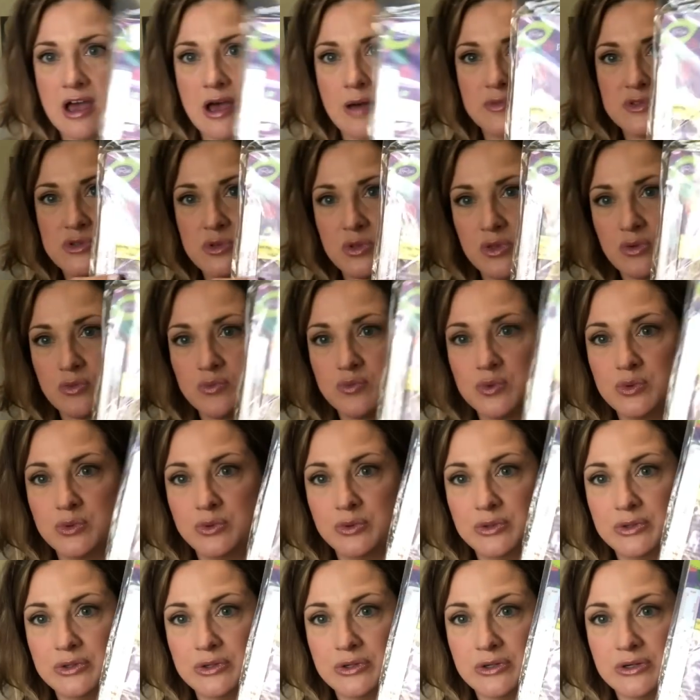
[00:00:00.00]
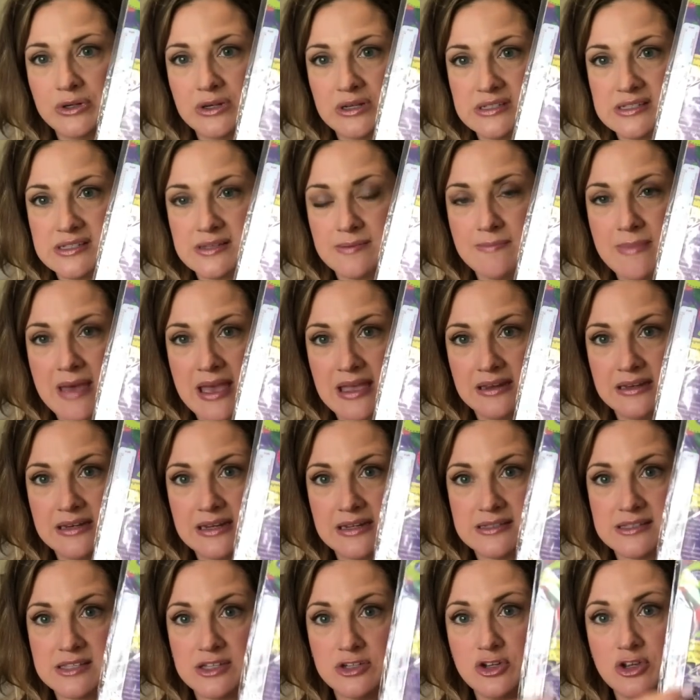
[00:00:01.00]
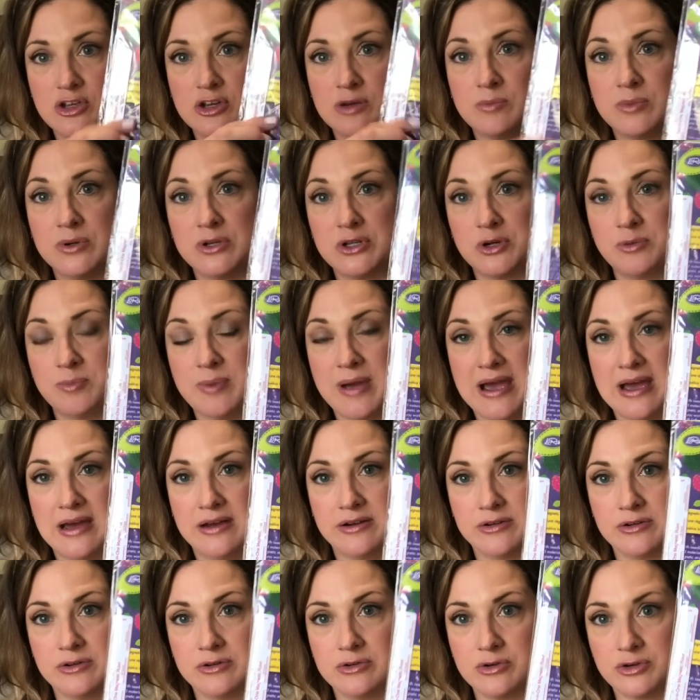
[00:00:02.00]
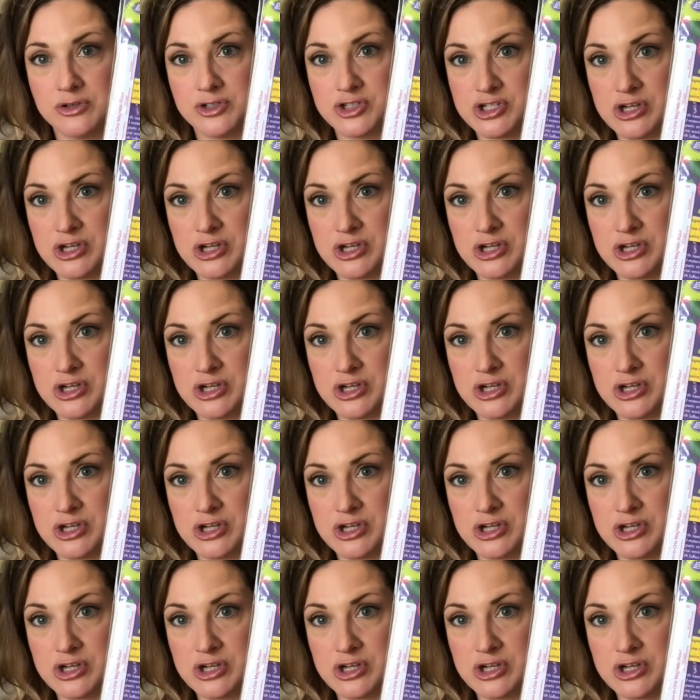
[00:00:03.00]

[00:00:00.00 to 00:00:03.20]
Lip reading: comes with a ruler and some magnets, and you can put your pattern or